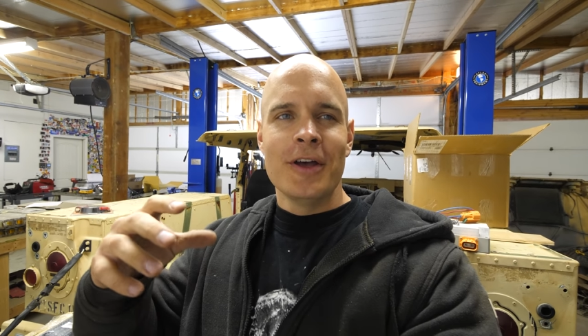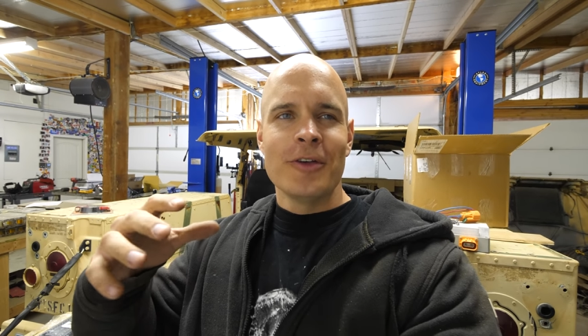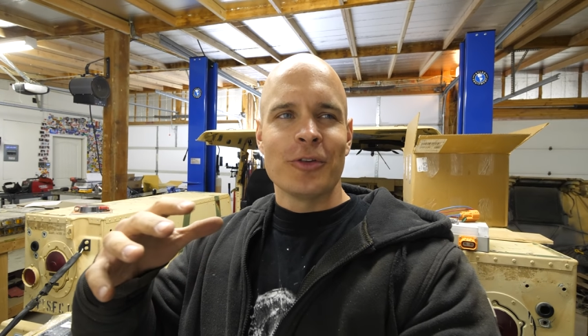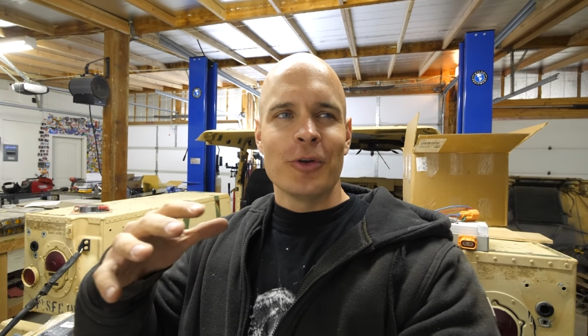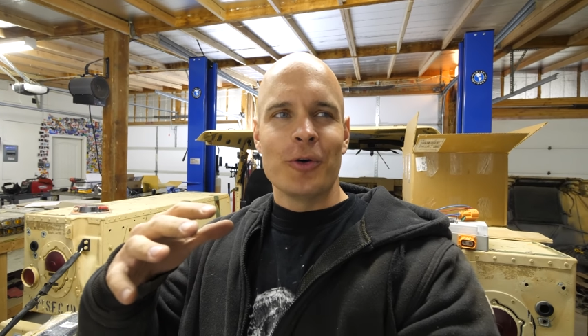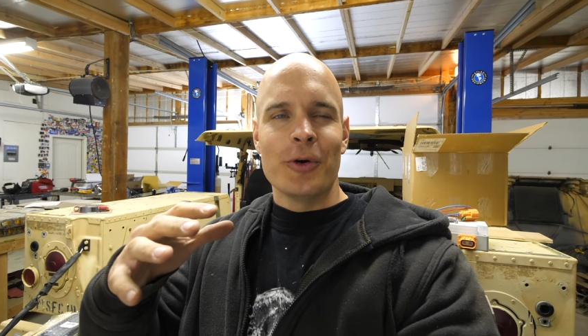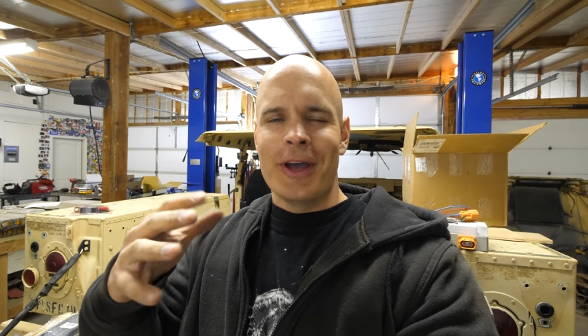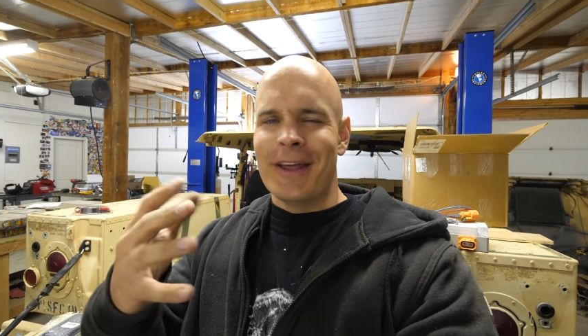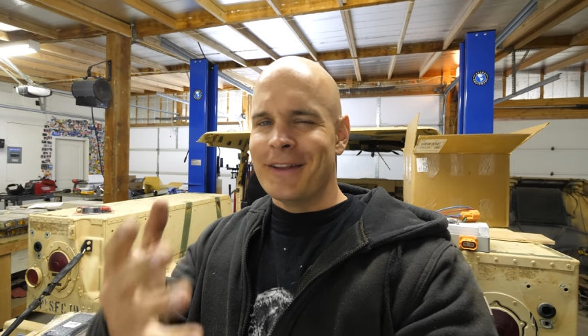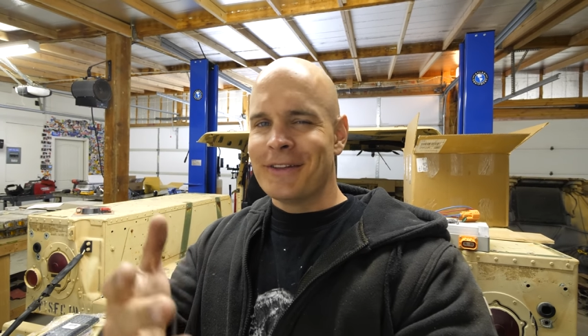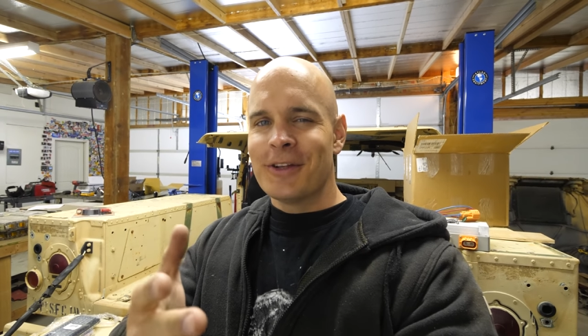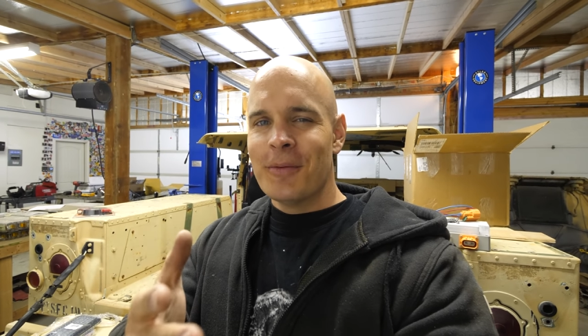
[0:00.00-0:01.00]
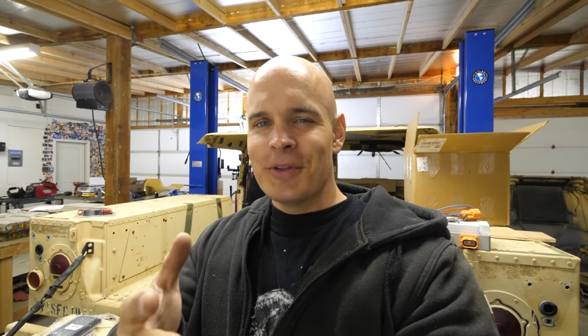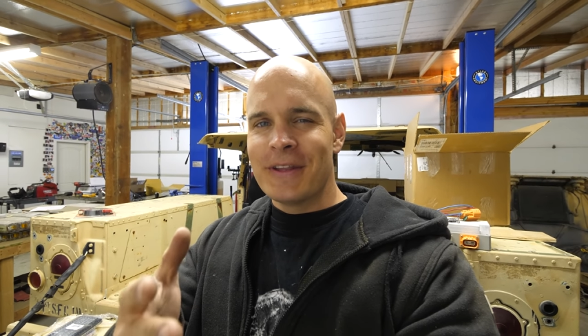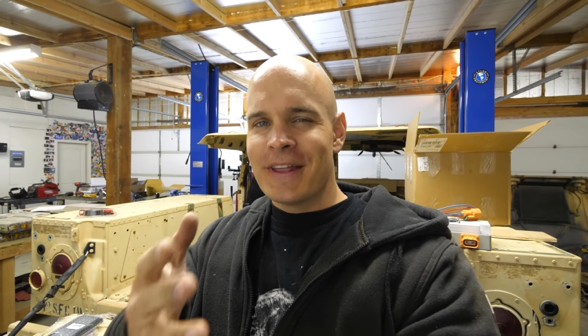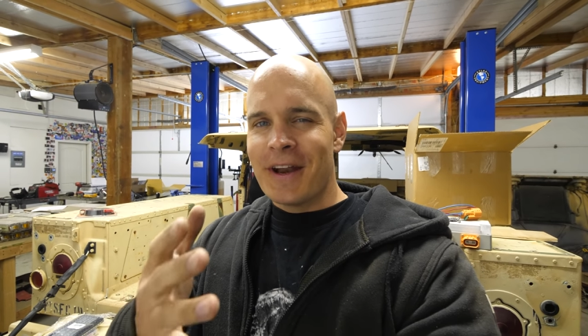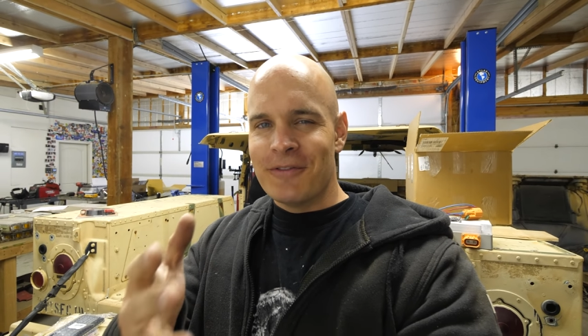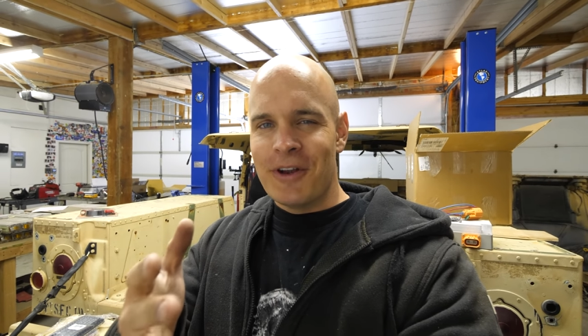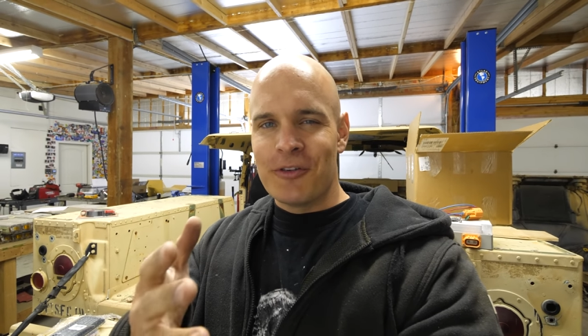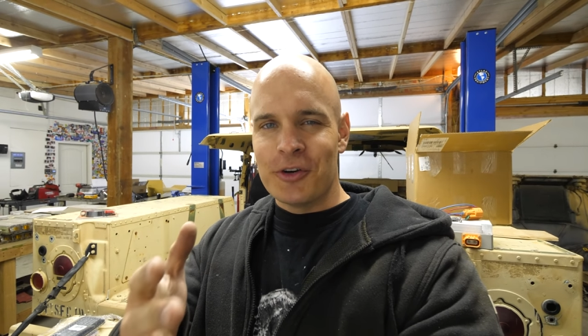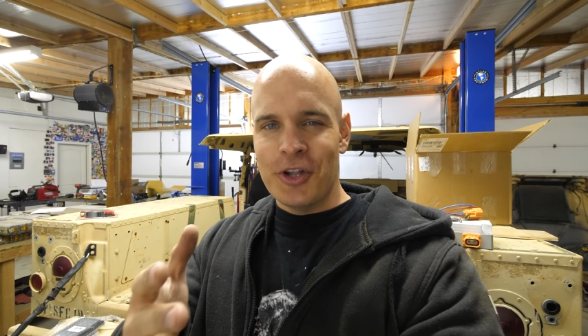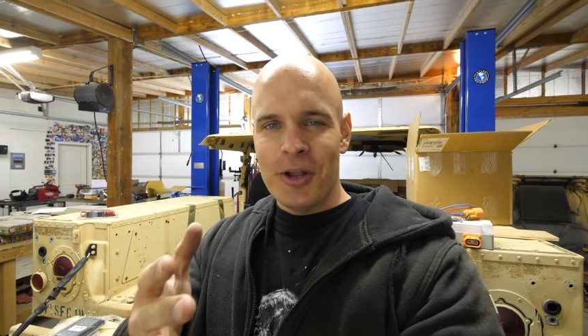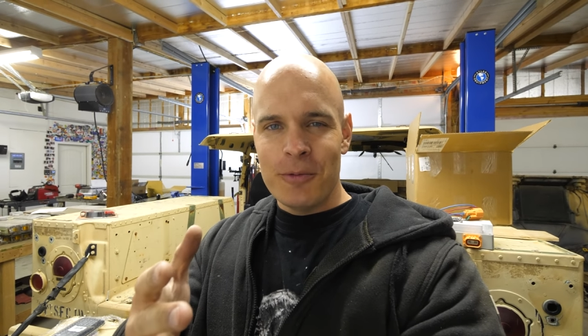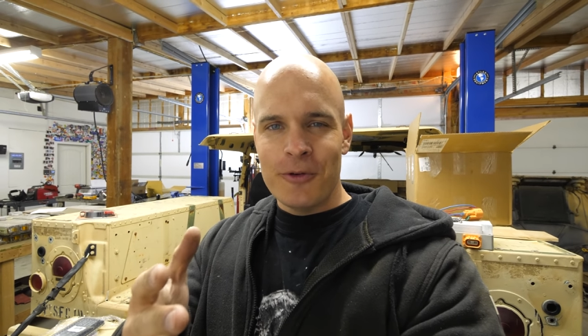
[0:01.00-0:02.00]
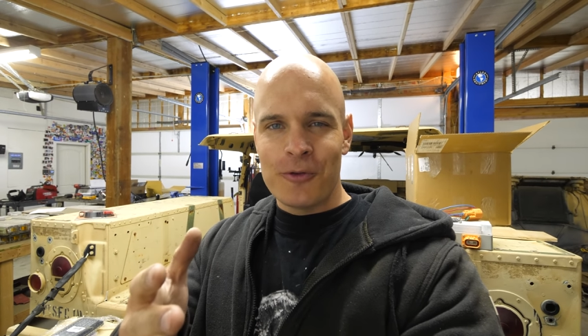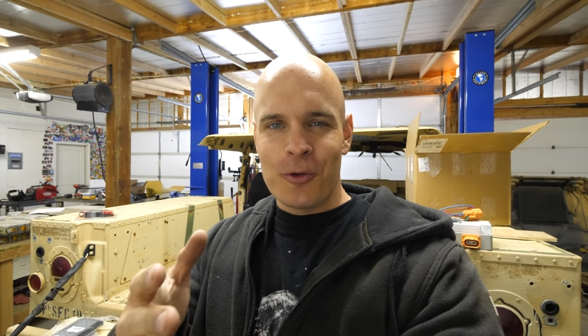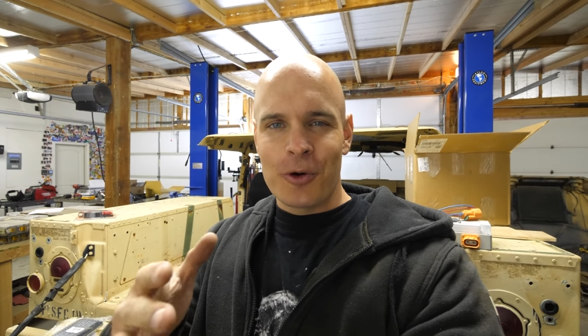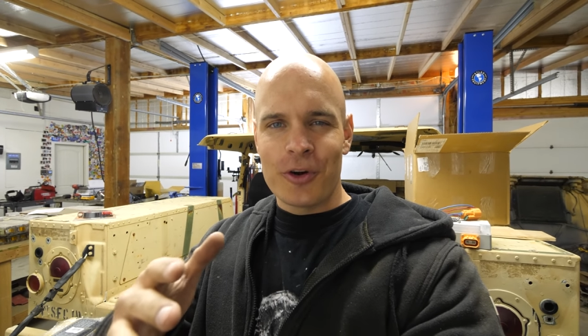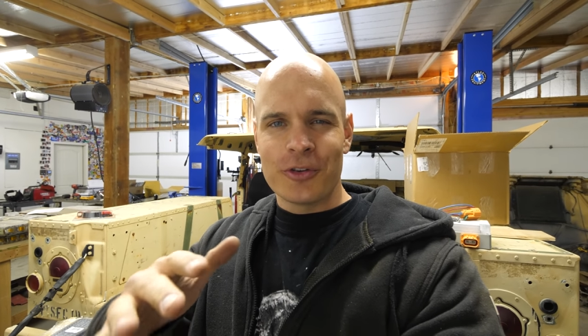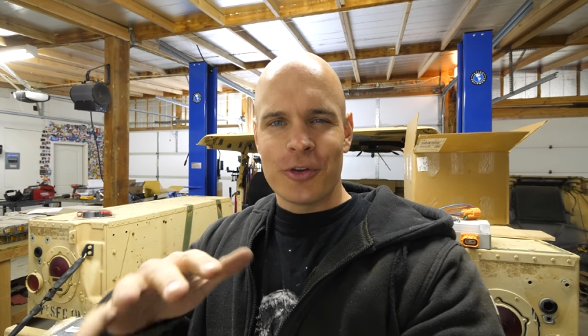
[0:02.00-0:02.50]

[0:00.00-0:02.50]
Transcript: So, and it's something that I've never done before,